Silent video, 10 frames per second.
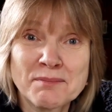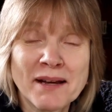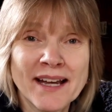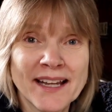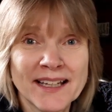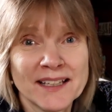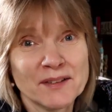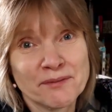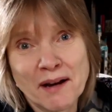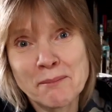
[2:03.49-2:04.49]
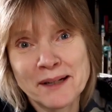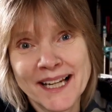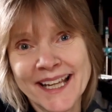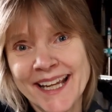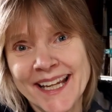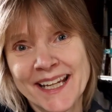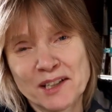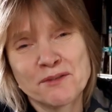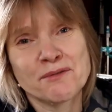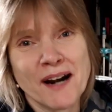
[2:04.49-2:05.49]
and my family
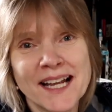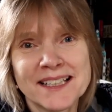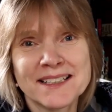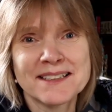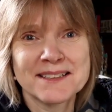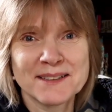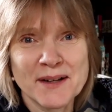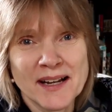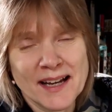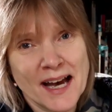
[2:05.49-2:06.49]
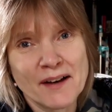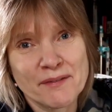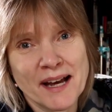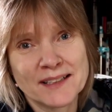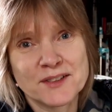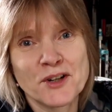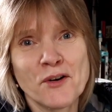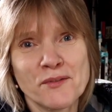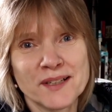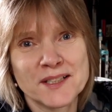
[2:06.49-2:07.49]
and friends have had
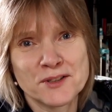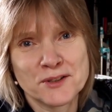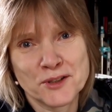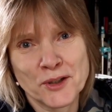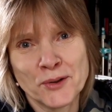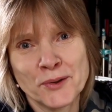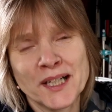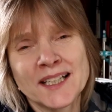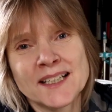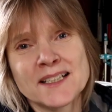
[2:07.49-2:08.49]
COVID too.